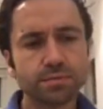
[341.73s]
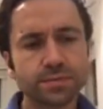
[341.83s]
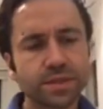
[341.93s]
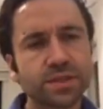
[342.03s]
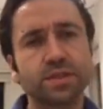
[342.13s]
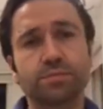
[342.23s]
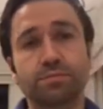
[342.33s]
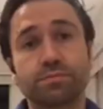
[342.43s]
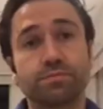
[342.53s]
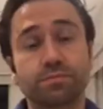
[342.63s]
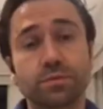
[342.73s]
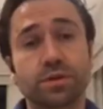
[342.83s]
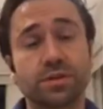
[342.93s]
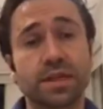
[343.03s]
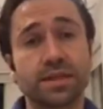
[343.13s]
This is
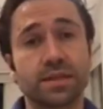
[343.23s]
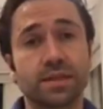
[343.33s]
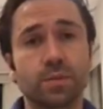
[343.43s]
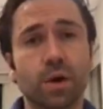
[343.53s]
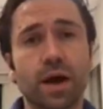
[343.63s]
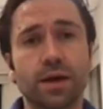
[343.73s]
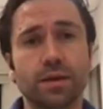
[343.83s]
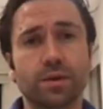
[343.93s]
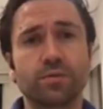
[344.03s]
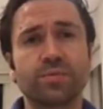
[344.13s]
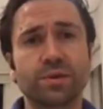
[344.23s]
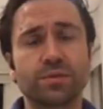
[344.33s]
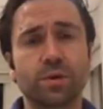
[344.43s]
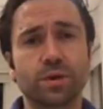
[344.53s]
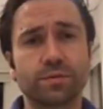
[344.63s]
coincidentally why a lot of
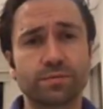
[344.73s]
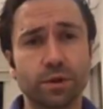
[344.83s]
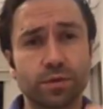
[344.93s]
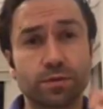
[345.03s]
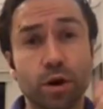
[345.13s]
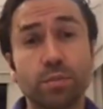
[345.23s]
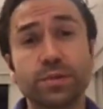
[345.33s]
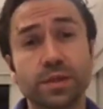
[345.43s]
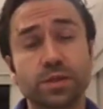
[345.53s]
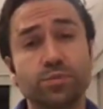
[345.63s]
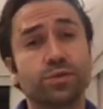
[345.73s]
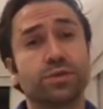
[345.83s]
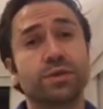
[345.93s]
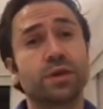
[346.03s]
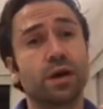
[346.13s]
people, what a lot of companies
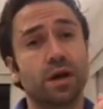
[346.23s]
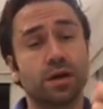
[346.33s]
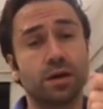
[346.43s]
put uh,